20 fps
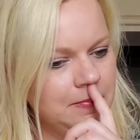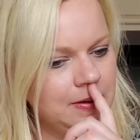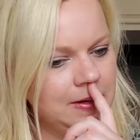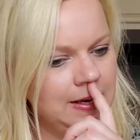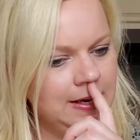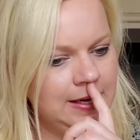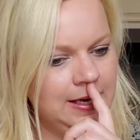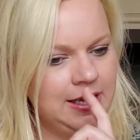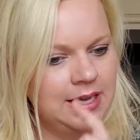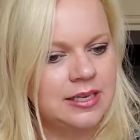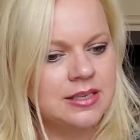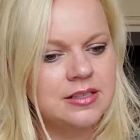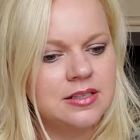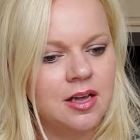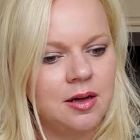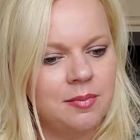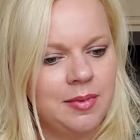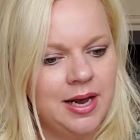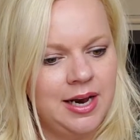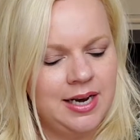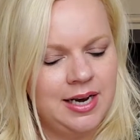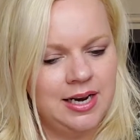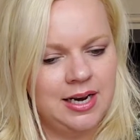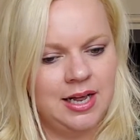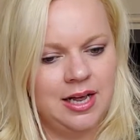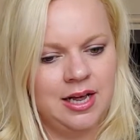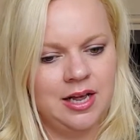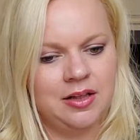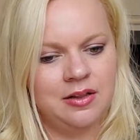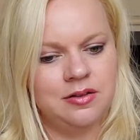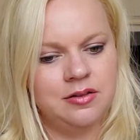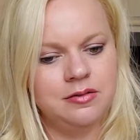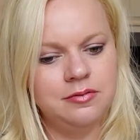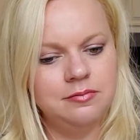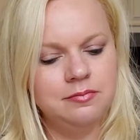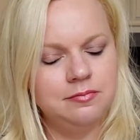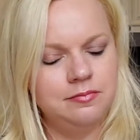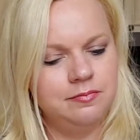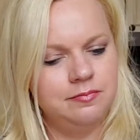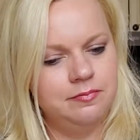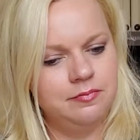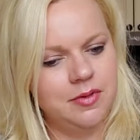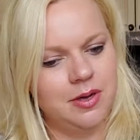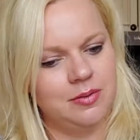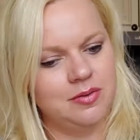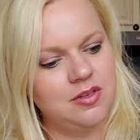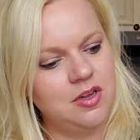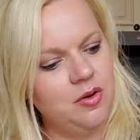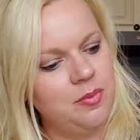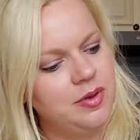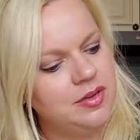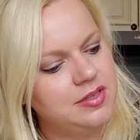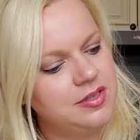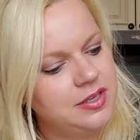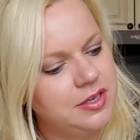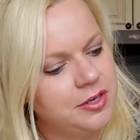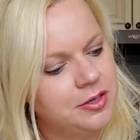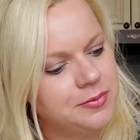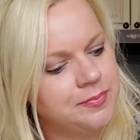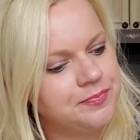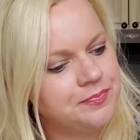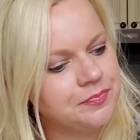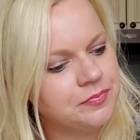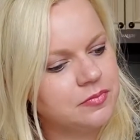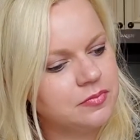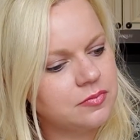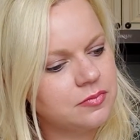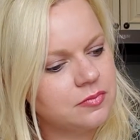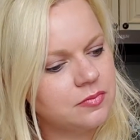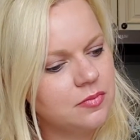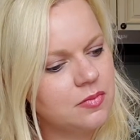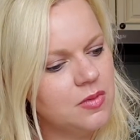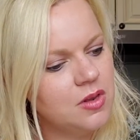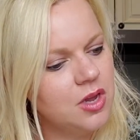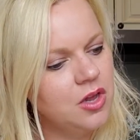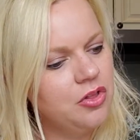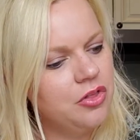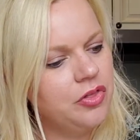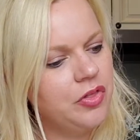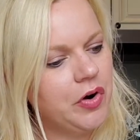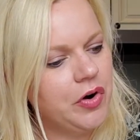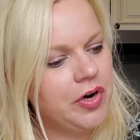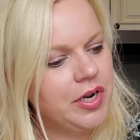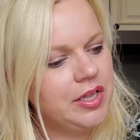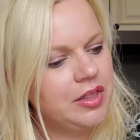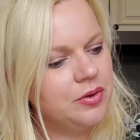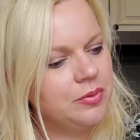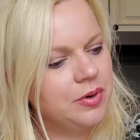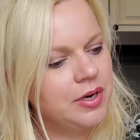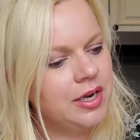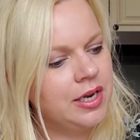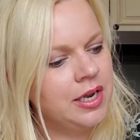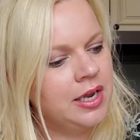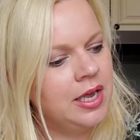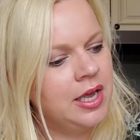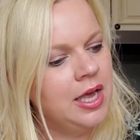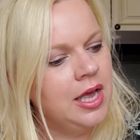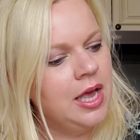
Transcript: Again, Psalm 89, I was almost there, 33.